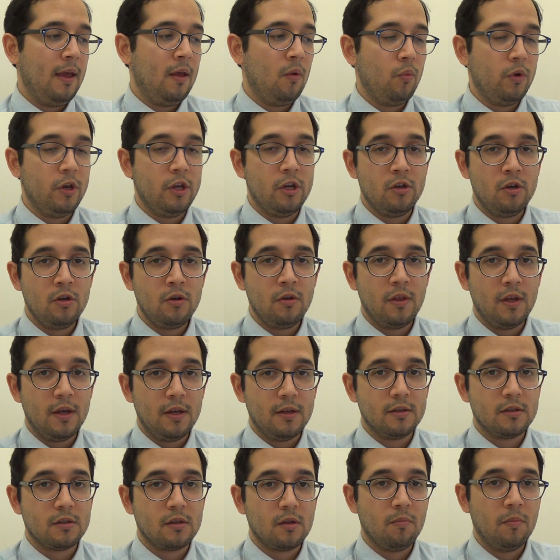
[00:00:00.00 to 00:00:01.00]
when you do
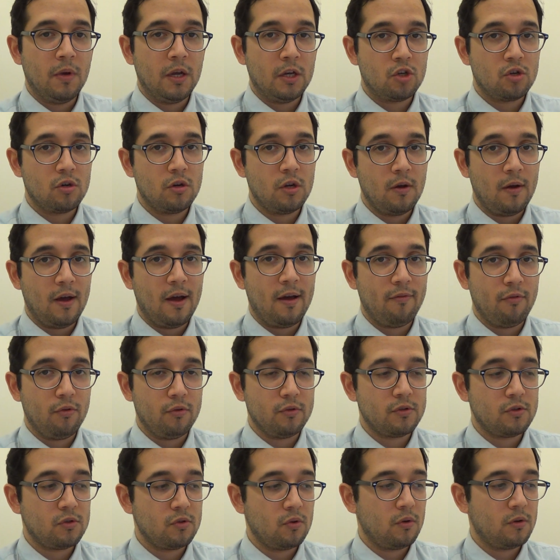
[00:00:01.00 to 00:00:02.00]
these, make sure you have
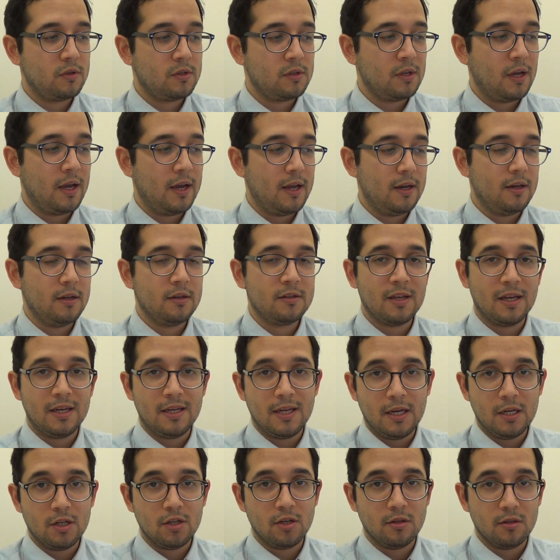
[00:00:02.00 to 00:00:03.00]
those
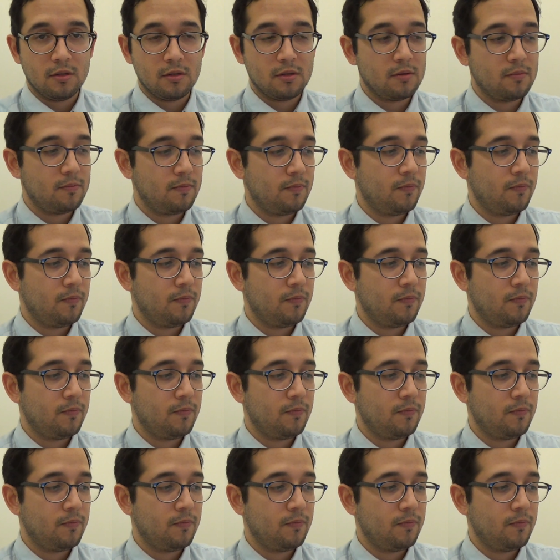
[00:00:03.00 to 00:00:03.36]
citations.